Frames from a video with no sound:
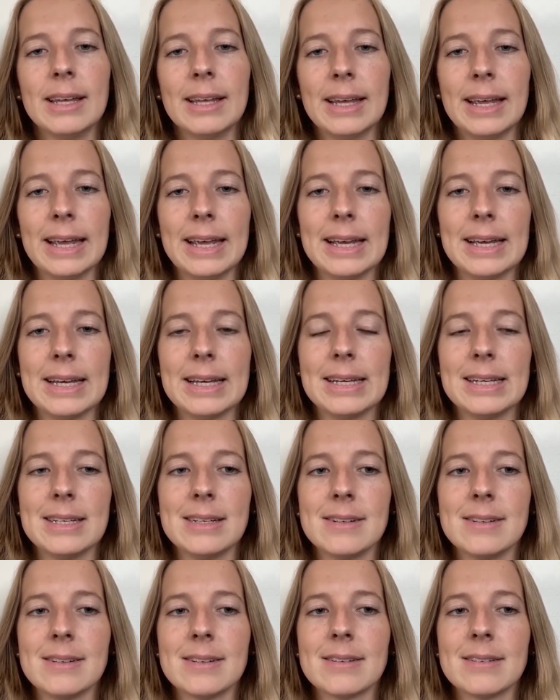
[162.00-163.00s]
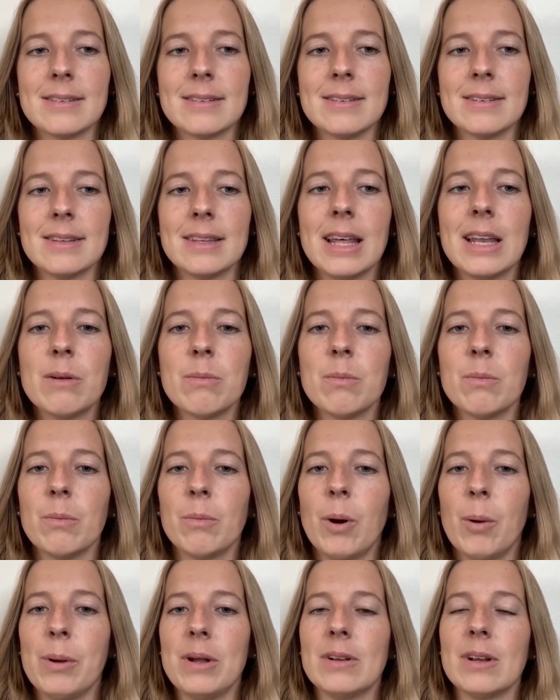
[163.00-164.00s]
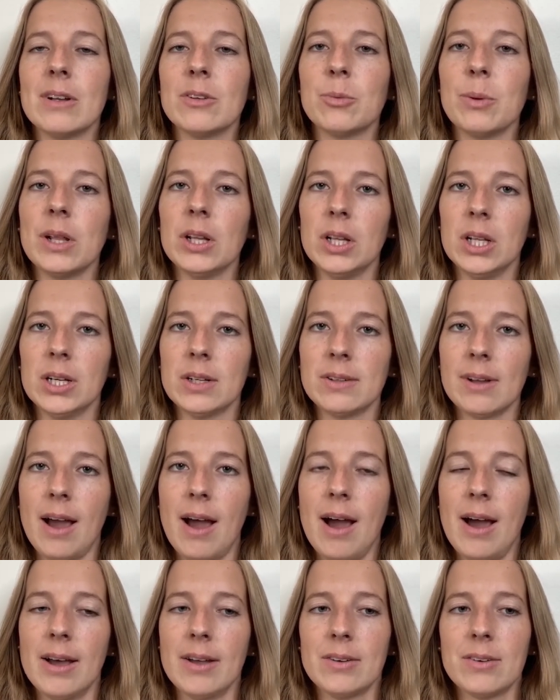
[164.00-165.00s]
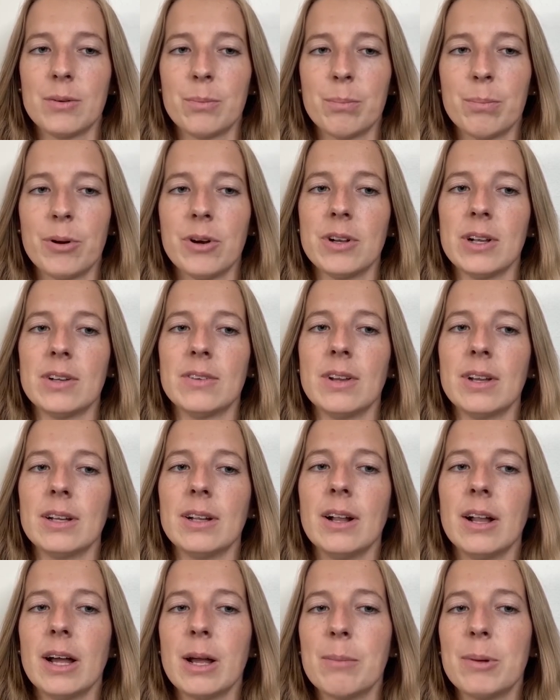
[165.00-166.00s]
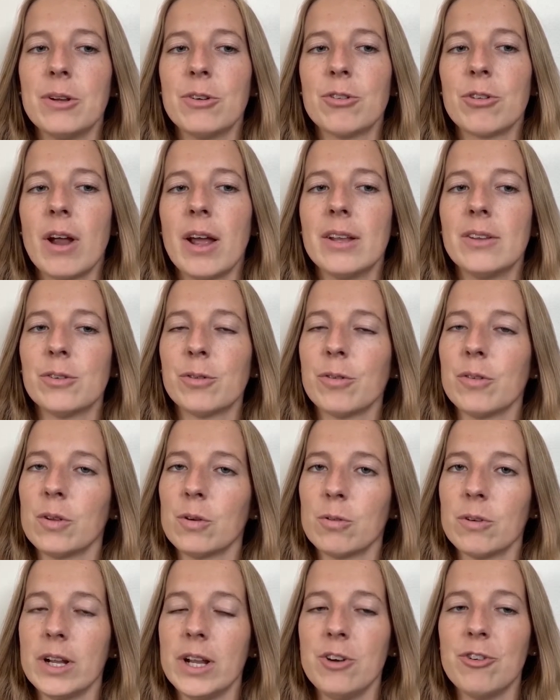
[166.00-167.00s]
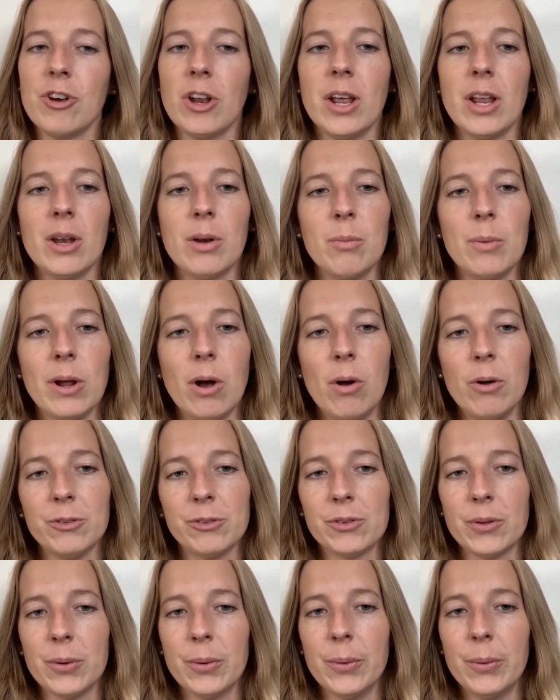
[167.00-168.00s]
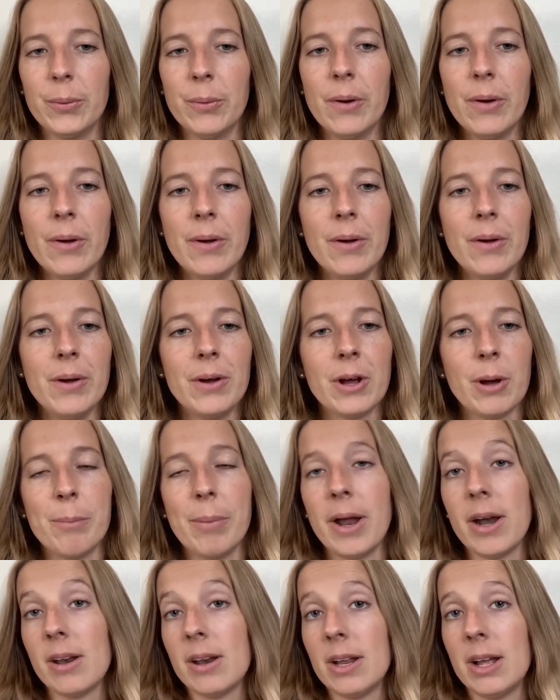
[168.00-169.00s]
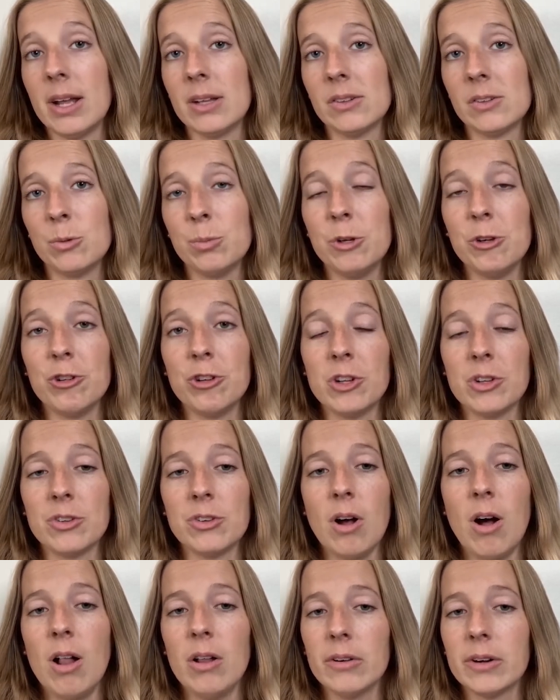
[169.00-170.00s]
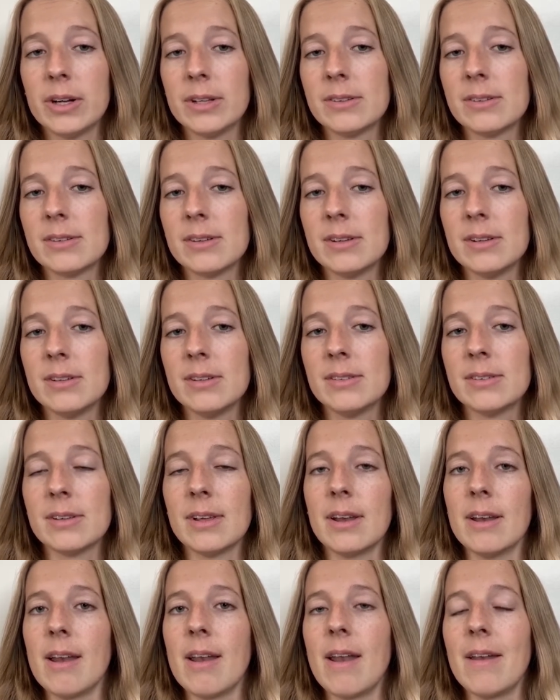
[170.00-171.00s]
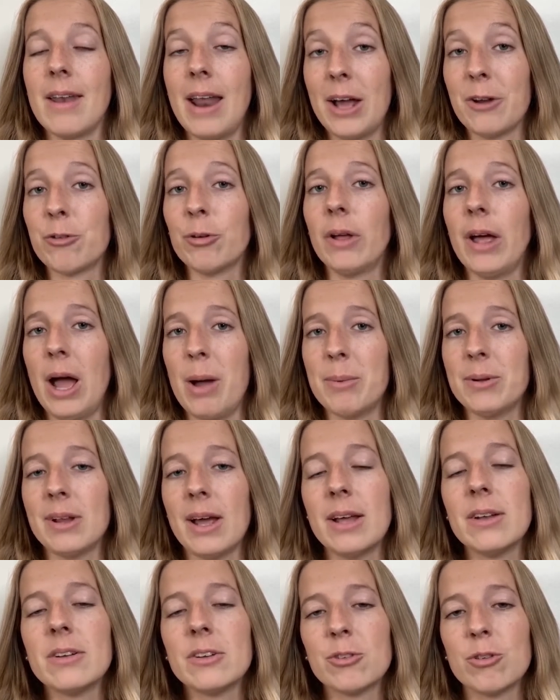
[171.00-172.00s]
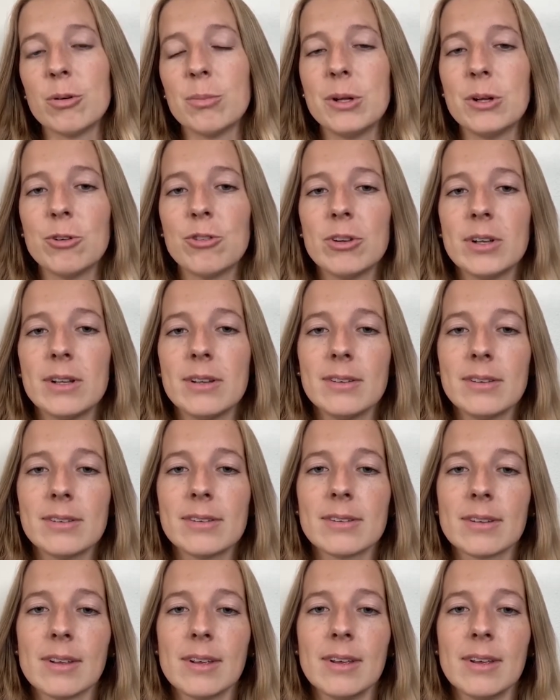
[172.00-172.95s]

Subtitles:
And then what we did is we looked at predicted climate trends for the region. We also compared it against species tolerances and natural habitat distributions.